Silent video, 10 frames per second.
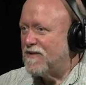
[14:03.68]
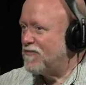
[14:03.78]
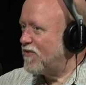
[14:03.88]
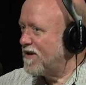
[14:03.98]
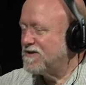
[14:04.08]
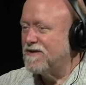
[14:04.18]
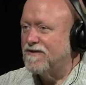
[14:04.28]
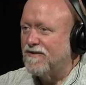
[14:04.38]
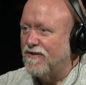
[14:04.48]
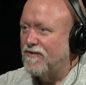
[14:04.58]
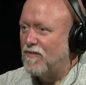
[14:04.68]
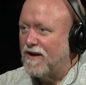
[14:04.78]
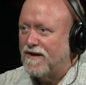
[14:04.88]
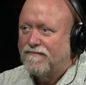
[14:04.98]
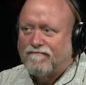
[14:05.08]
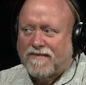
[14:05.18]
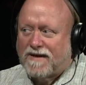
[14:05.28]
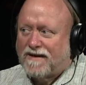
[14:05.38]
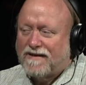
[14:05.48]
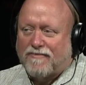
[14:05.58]
impression on the way
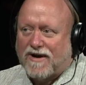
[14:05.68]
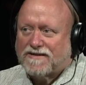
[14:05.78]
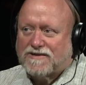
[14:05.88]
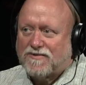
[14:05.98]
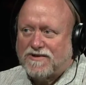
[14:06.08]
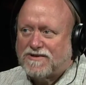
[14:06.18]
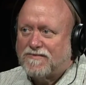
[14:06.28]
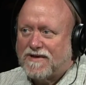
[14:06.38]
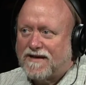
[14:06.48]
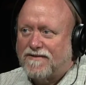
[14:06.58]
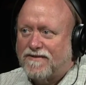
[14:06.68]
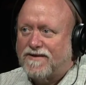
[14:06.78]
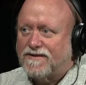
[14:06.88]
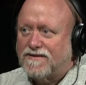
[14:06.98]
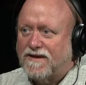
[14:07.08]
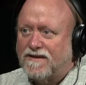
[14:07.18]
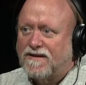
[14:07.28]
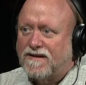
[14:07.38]
the Protestant tradition began to look at sin.